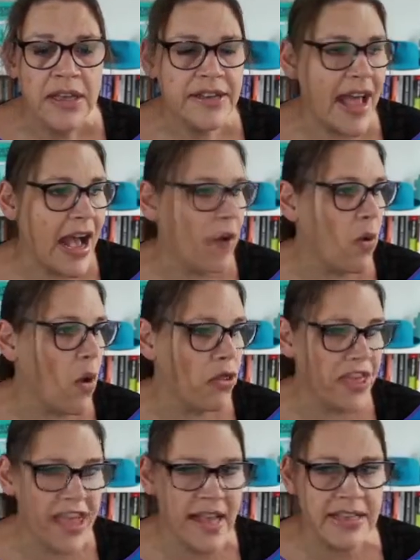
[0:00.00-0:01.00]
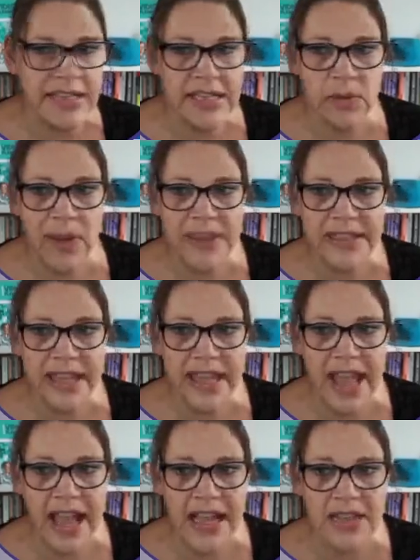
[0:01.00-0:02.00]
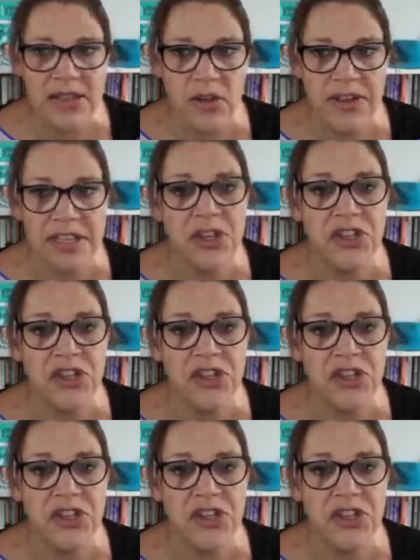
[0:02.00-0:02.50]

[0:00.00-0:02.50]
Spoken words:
Now, the easiest way to get your hands on this,